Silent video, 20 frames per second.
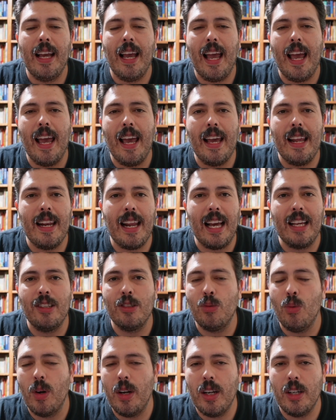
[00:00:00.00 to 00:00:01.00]
And I
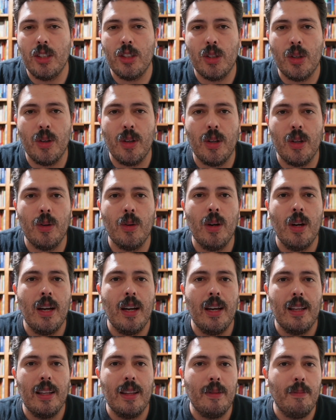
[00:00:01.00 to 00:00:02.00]
just wanted to show you
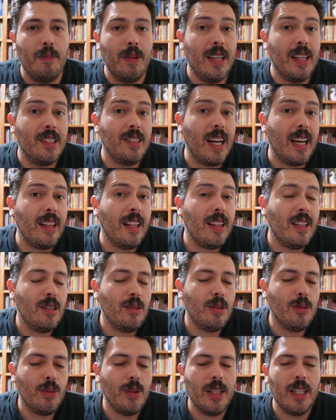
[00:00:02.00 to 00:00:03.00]
because I thought this
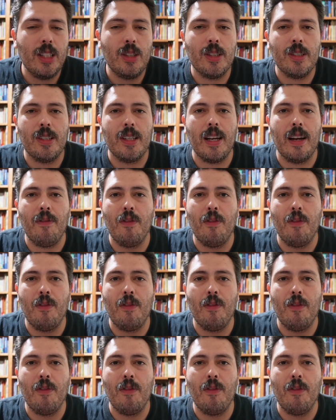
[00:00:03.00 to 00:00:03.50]
was really interesting.